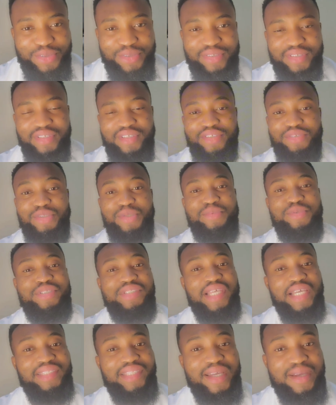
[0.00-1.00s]
What did make
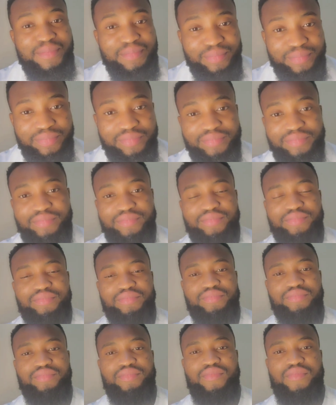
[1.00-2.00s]
Mary call the wise one? Why you
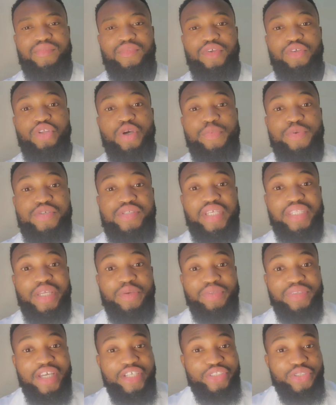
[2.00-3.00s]
not call the family
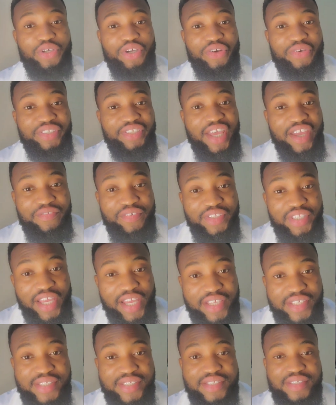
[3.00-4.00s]
members?
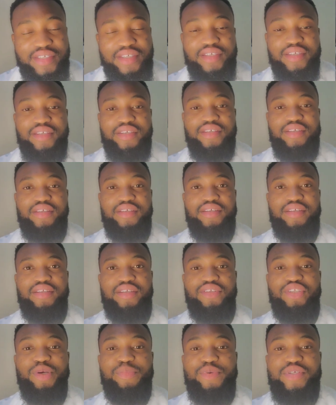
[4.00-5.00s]
What in there between
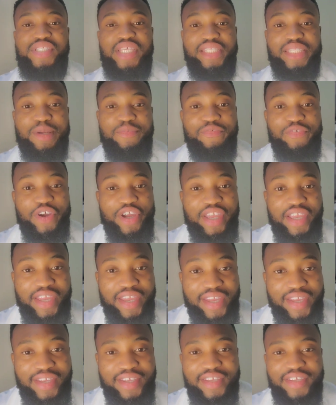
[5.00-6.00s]
Mary and
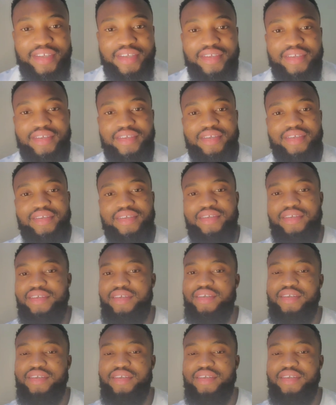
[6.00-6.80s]
the wise one?